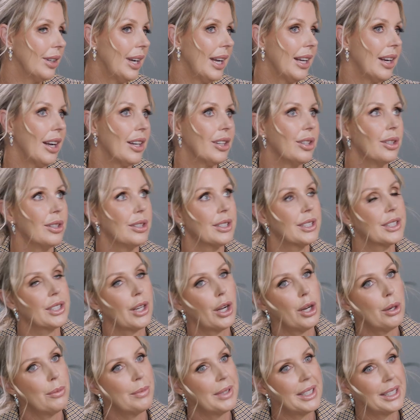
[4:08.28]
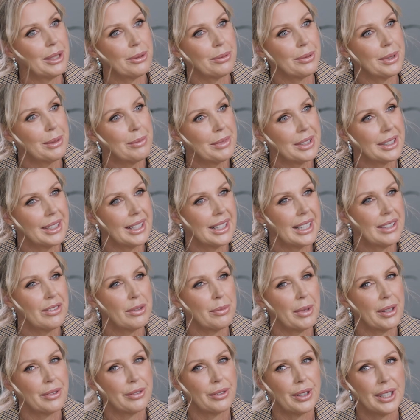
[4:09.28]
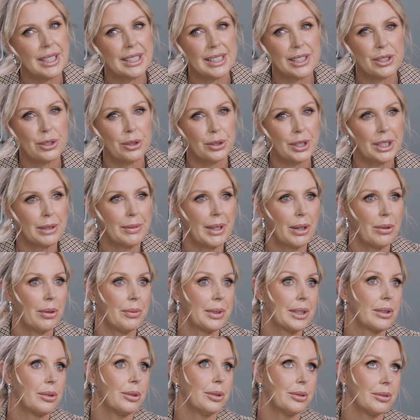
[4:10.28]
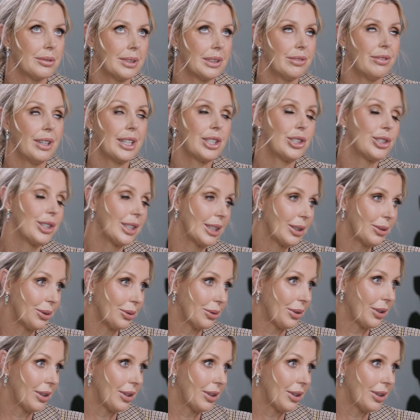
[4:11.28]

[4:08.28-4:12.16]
and I'd heard so many women, and even my friends, talking about what we affectionately call the